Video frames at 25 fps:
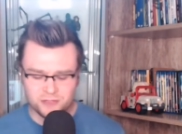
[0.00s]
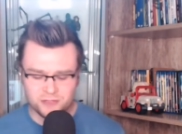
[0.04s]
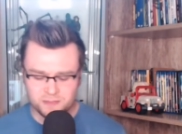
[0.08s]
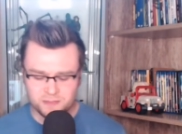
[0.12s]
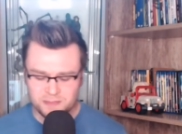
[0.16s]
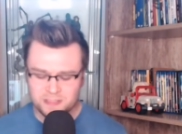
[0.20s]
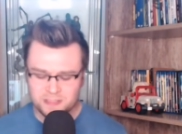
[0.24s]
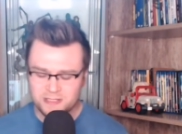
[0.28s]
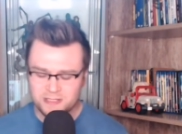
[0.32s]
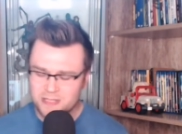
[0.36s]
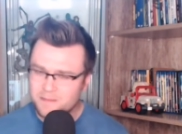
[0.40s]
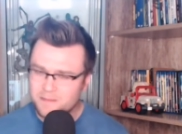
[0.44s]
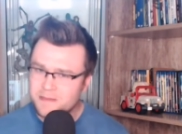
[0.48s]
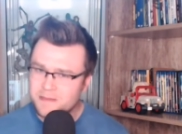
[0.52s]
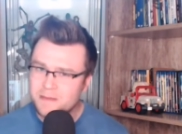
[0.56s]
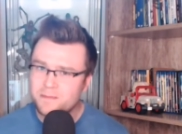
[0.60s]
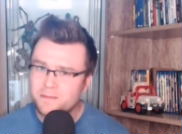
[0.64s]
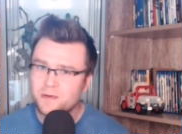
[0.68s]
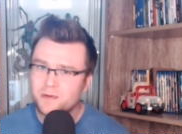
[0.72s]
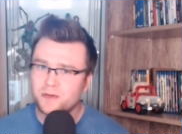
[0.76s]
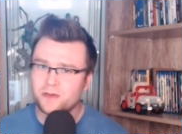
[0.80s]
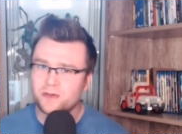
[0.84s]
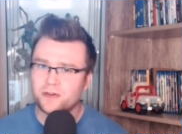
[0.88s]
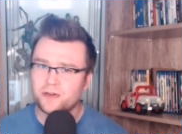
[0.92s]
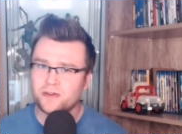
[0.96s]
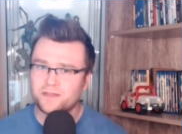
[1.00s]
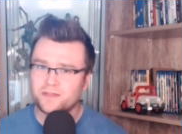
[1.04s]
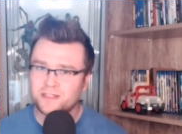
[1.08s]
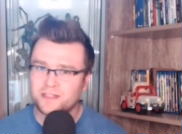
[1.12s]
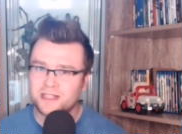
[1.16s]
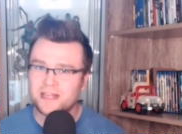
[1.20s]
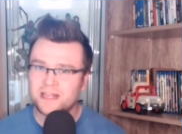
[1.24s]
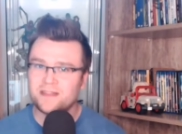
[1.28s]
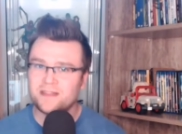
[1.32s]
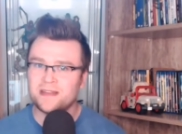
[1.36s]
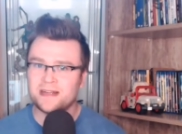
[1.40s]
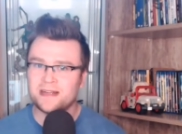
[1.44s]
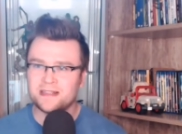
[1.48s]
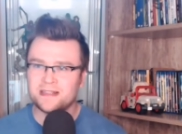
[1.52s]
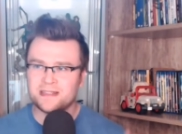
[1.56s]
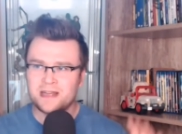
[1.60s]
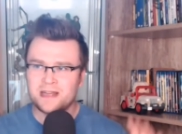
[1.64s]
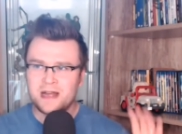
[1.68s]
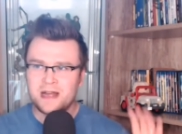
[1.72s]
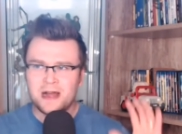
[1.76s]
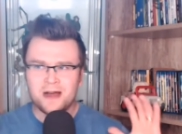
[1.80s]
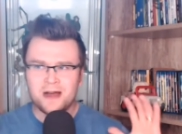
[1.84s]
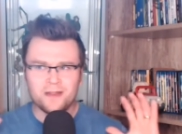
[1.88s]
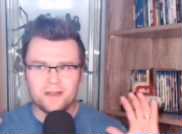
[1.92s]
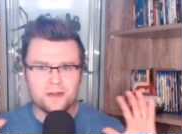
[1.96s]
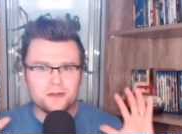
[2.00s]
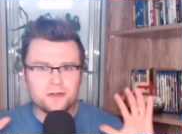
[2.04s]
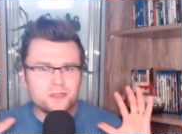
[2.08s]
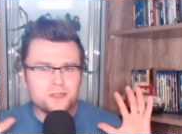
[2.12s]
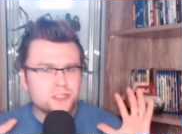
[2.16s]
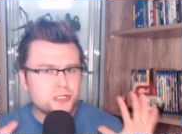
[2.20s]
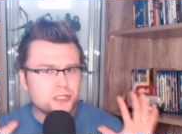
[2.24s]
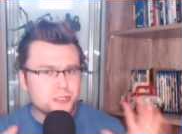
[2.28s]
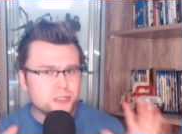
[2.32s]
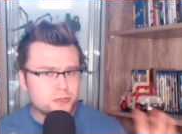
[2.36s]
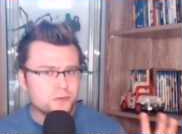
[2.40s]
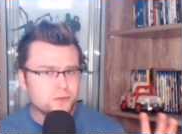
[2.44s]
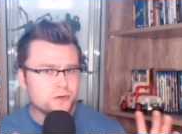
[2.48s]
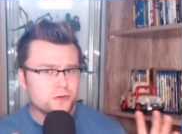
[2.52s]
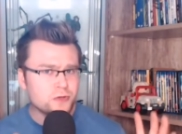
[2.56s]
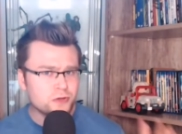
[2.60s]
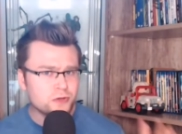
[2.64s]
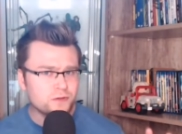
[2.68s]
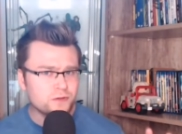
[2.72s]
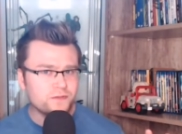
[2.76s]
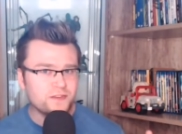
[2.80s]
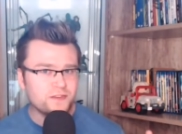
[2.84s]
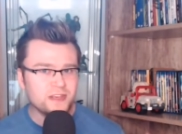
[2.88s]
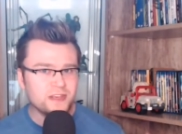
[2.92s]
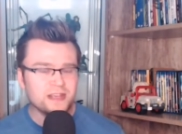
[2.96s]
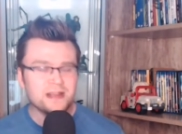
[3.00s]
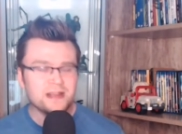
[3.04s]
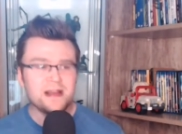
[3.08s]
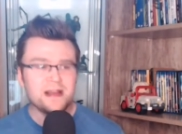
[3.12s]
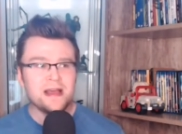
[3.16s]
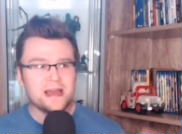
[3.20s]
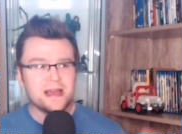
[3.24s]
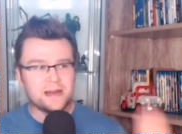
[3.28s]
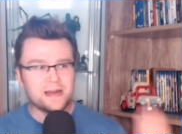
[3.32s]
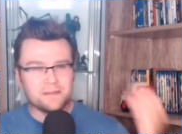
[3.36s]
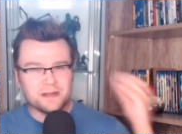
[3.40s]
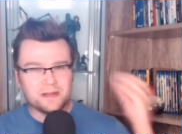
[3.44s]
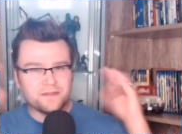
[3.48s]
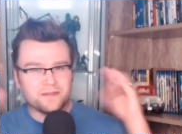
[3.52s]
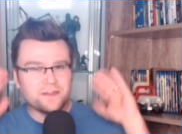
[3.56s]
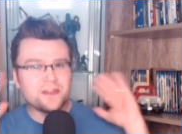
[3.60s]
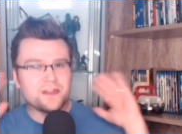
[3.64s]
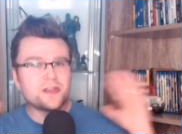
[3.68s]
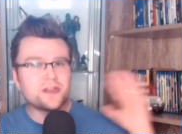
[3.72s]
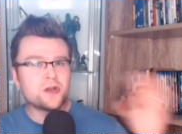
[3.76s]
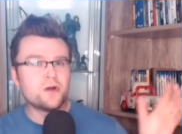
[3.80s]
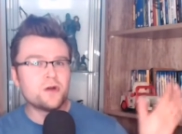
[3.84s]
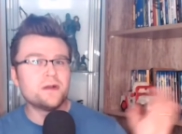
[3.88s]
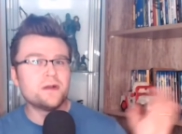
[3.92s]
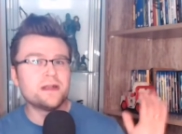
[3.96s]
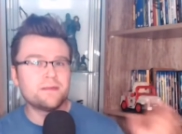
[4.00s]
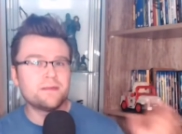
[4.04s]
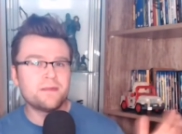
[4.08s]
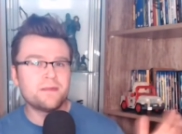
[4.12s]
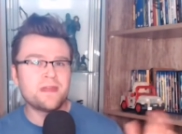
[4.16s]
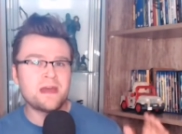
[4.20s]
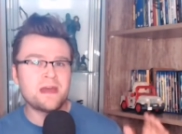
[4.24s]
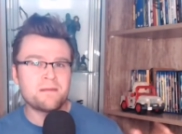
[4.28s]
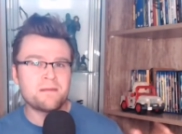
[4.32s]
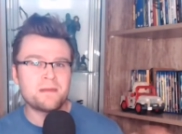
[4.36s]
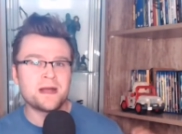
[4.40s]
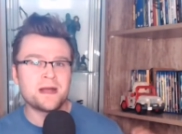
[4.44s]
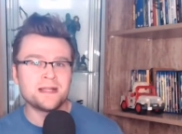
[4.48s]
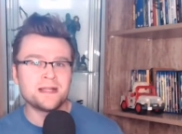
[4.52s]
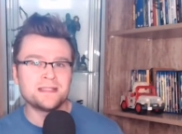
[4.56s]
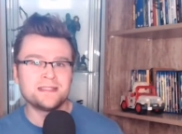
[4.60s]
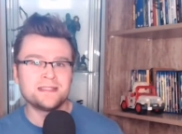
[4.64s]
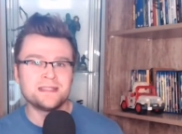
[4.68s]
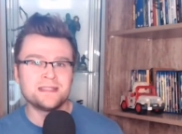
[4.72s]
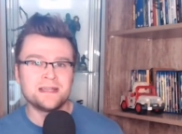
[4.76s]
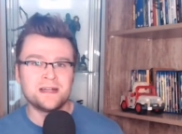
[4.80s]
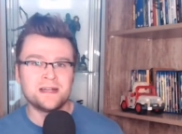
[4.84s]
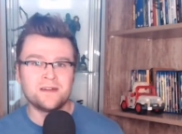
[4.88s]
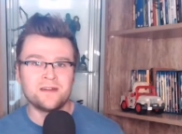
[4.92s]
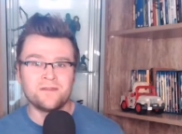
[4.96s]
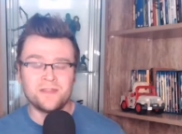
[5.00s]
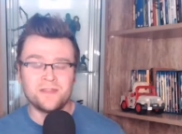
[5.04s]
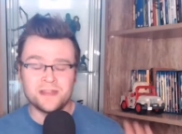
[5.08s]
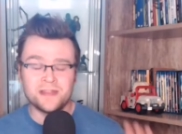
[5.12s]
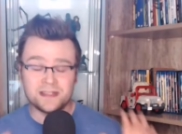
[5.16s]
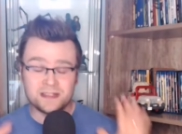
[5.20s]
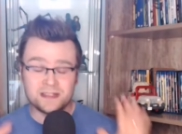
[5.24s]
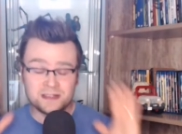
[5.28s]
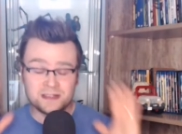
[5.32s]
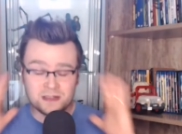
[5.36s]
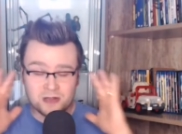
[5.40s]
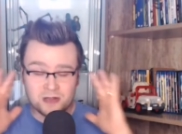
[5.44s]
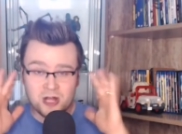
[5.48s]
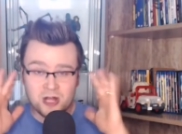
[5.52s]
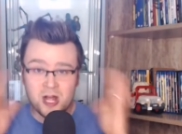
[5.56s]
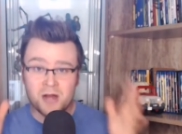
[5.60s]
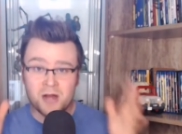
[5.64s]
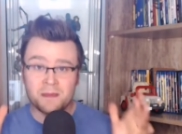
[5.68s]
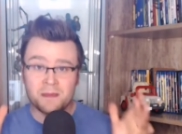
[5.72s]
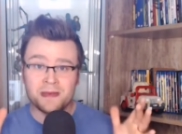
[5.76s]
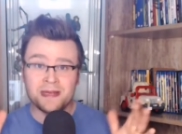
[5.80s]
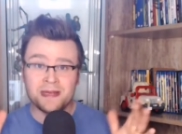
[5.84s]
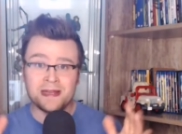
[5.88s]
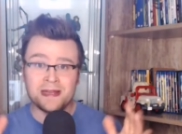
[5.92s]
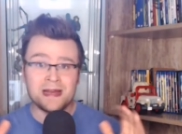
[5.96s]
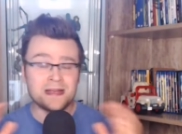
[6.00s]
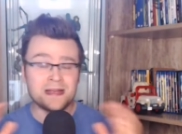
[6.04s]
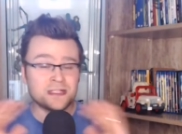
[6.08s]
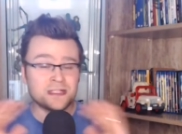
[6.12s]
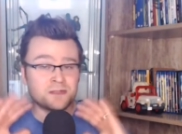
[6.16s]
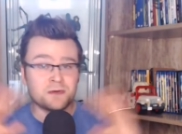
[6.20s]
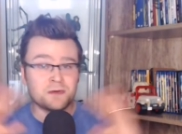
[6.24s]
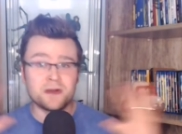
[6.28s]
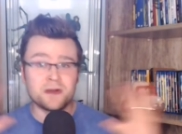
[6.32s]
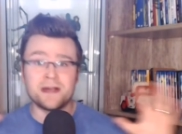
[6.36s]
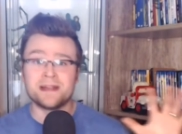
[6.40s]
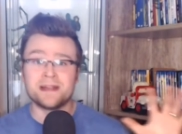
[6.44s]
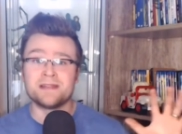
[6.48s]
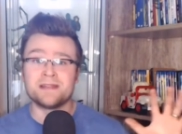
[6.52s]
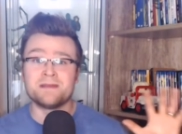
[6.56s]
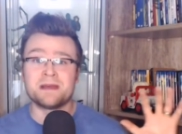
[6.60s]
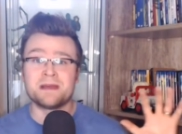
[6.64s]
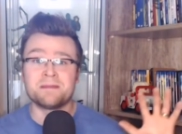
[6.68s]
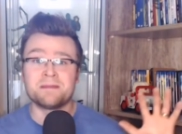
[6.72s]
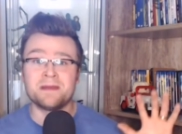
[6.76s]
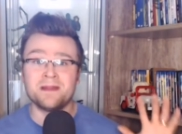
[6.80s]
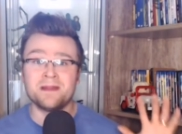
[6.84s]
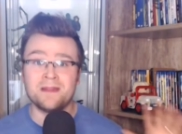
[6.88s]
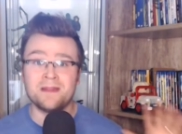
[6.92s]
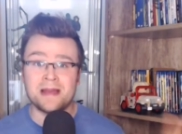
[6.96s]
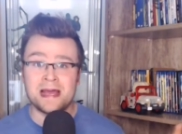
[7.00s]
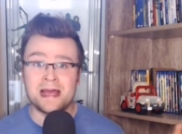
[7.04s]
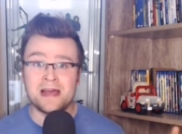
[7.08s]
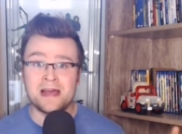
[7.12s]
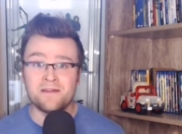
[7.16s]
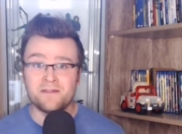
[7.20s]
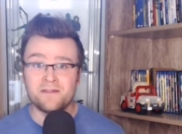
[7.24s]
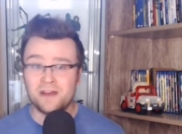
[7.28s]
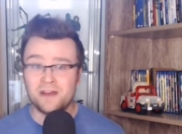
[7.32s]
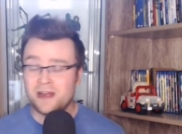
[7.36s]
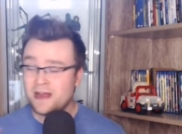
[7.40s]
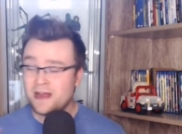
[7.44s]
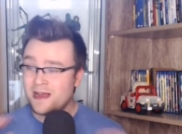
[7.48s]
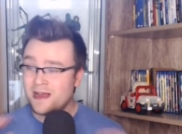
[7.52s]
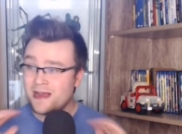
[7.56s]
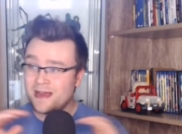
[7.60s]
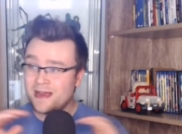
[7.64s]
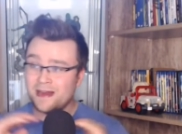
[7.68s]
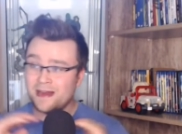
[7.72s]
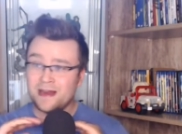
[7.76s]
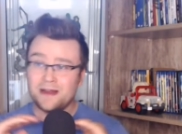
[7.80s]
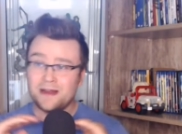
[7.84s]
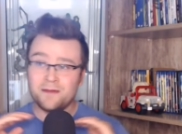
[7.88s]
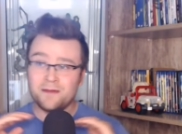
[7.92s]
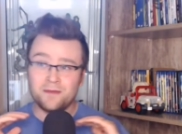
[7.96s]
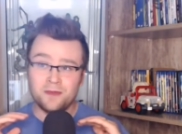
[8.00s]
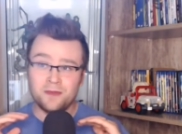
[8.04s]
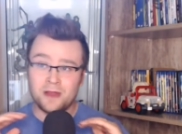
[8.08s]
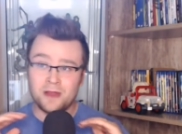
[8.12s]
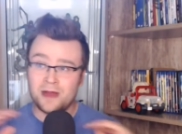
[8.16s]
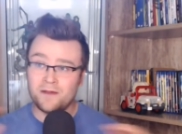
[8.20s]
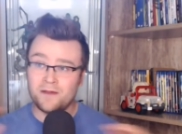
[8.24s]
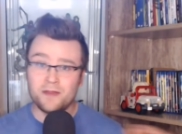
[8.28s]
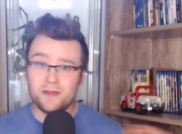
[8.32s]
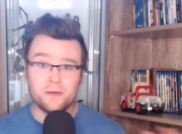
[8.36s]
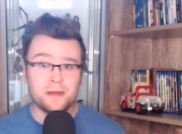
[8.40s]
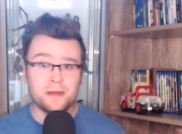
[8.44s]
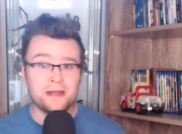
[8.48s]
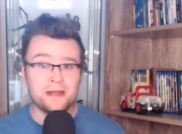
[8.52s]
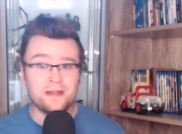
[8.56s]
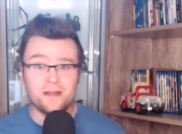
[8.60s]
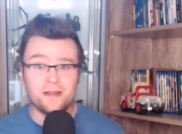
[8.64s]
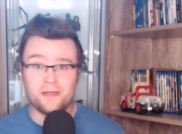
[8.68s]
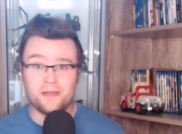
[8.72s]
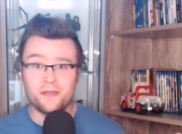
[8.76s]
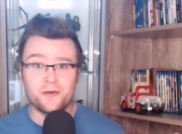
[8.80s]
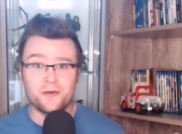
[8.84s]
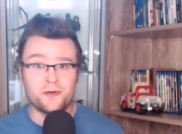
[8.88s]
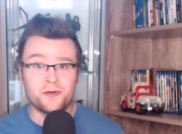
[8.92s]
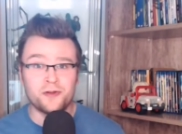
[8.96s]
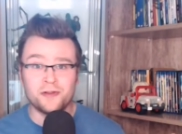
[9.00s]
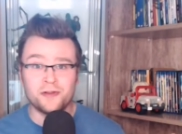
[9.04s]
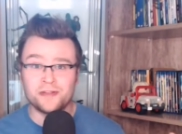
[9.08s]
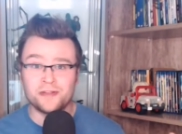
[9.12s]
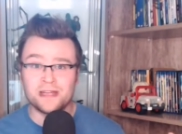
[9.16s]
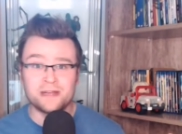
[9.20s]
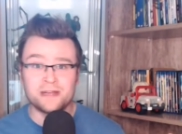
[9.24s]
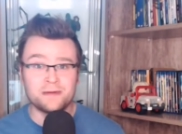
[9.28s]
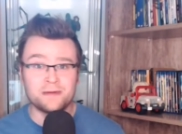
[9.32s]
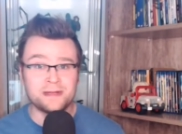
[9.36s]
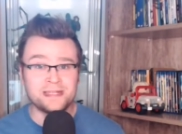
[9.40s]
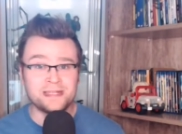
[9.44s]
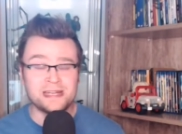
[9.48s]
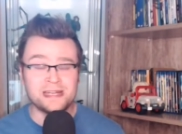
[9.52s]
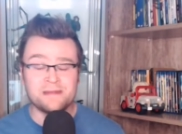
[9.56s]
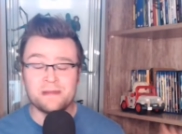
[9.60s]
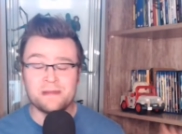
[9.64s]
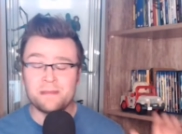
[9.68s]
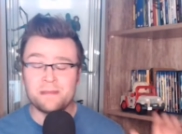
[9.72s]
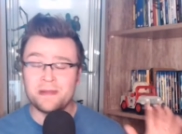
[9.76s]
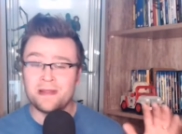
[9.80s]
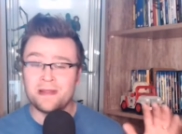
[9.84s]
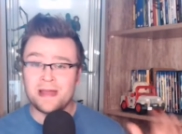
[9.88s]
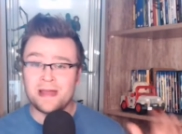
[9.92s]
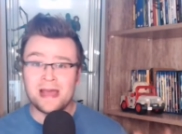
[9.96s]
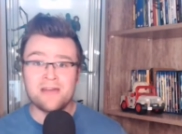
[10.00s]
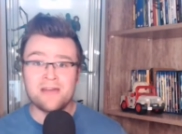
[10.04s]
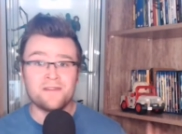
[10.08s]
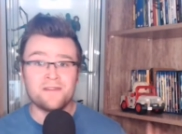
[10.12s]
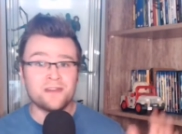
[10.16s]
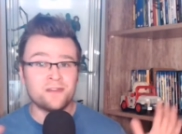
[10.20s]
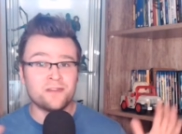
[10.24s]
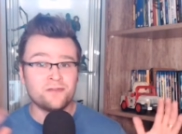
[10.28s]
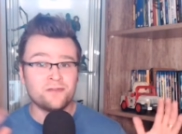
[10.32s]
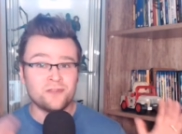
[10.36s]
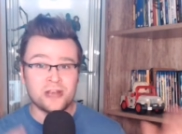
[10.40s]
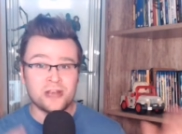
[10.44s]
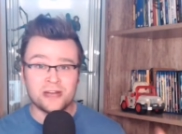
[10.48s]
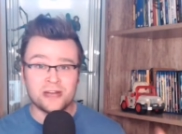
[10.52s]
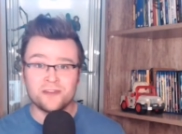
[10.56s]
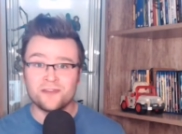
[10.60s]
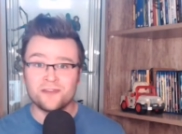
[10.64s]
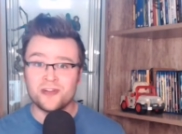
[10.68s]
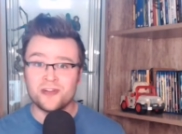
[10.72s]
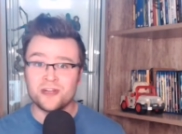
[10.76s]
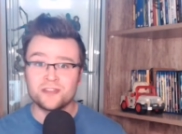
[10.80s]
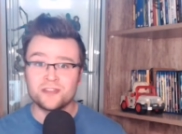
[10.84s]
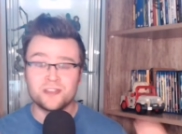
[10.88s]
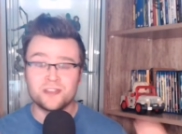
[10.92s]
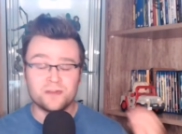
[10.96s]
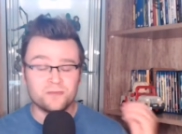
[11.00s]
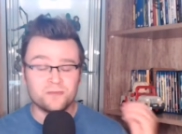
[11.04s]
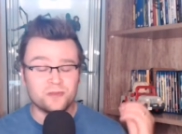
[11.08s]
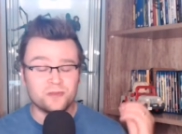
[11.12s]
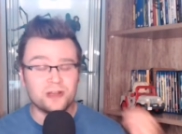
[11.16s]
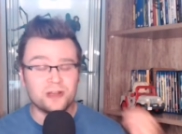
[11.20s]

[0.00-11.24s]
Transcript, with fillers: There's been some people who have said that it's a little too goofy, and I'm definitely going in with that mindset of this is a comedy. I just want it to make me laugh and I love the way that Thor and Taika Waititi made me laugh in Ragnarok. So I'm